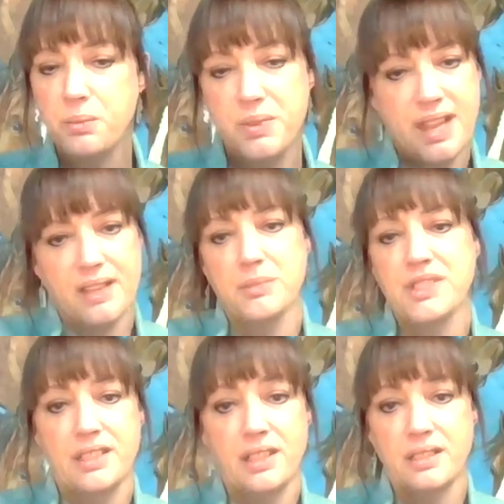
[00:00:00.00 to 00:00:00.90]
the
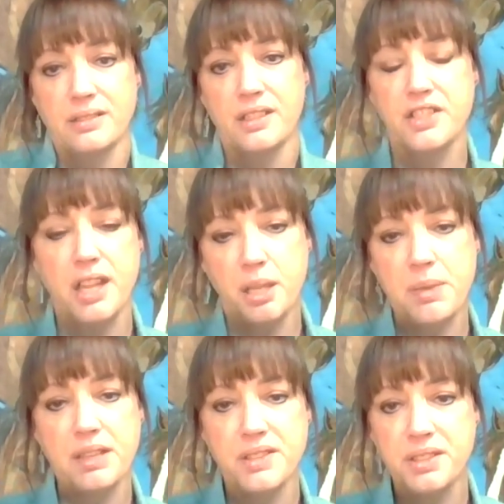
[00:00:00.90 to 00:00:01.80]
animals at our, our Cheyenne
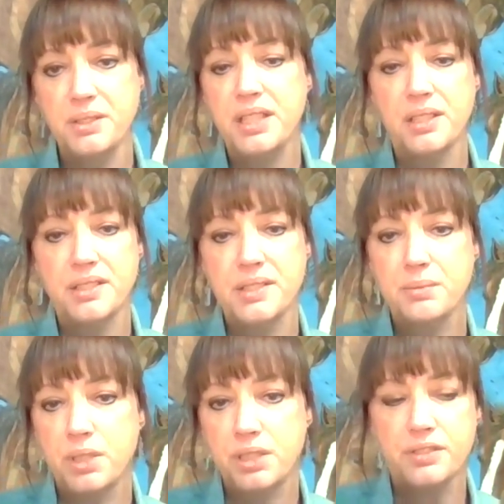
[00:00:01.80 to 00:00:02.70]
Mountain Zoo here is
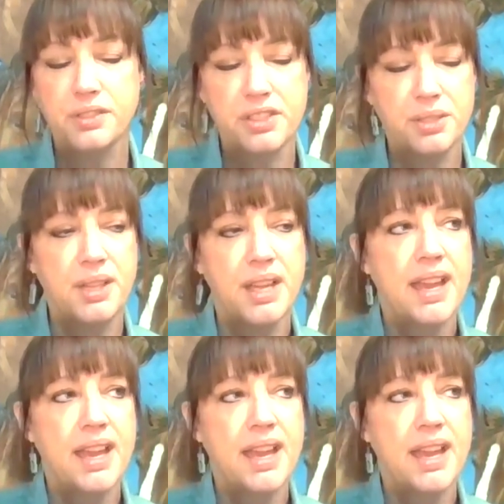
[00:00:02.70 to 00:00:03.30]
wonderful too,